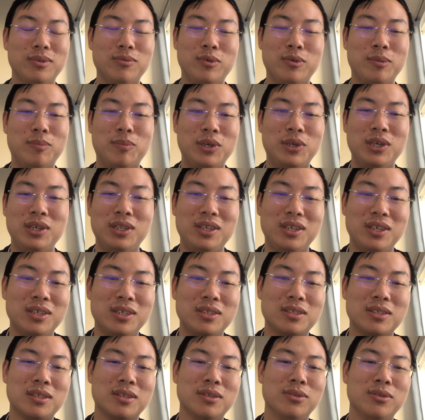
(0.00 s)
repeat
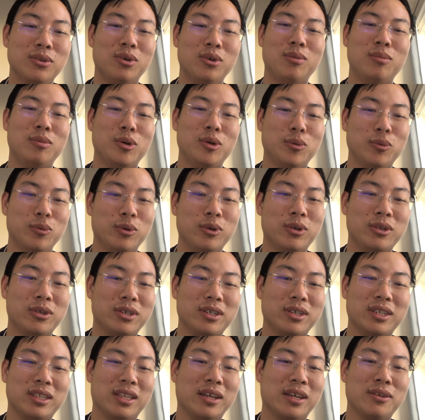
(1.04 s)
is a normal
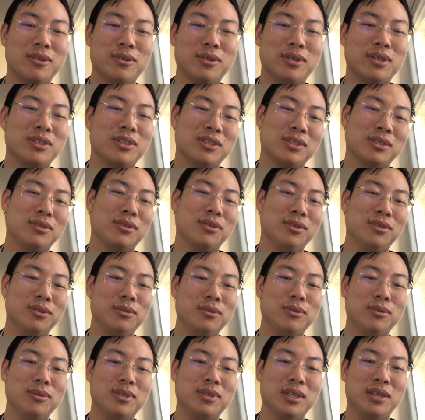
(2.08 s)
word that you can just
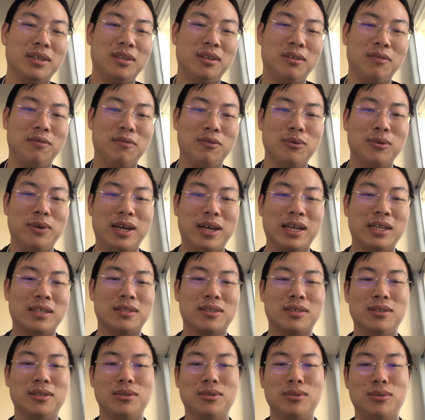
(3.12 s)
use, and if you
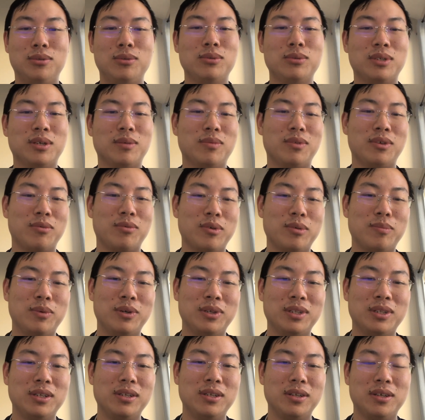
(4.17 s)
ask it to do something
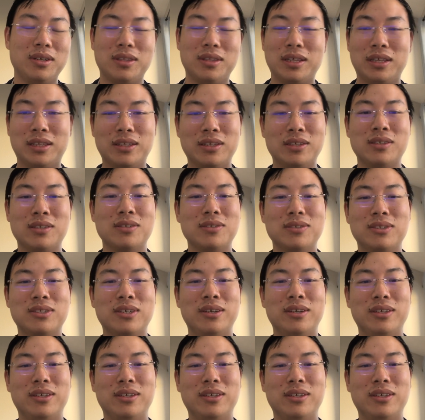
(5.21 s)
repeatedly, that doesn't